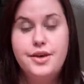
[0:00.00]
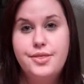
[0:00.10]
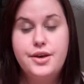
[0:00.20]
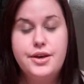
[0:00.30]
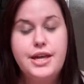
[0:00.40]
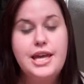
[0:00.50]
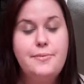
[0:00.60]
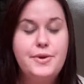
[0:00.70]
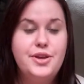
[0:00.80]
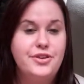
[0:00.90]
the
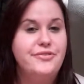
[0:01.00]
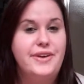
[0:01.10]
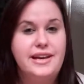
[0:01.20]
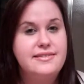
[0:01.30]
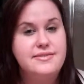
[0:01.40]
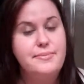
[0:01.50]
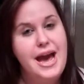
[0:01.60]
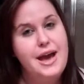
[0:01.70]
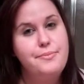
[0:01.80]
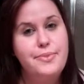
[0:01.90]
keeping your face
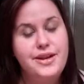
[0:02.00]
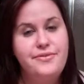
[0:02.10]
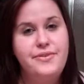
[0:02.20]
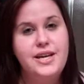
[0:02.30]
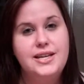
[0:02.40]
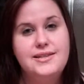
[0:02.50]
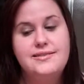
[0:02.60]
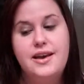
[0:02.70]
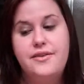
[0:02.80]
matte benefits